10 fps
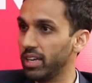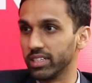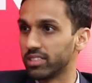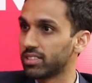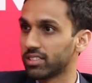
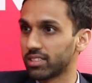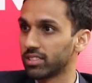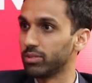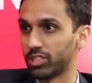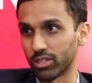buildings,
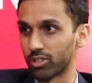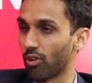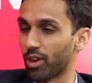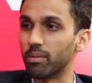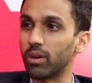which I was
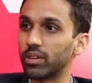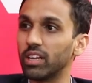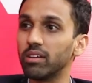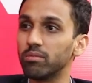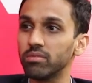talking about,
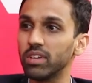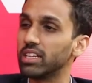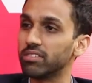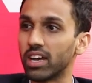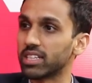I'm
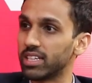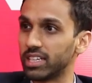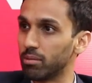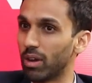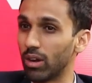very
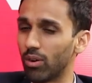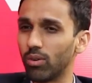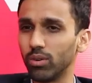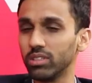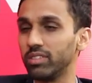fascinated by
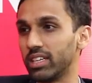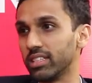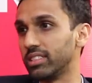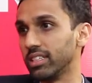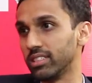all the
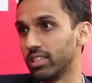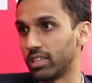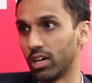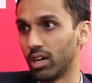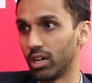various things that
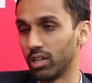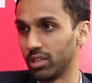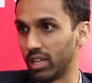are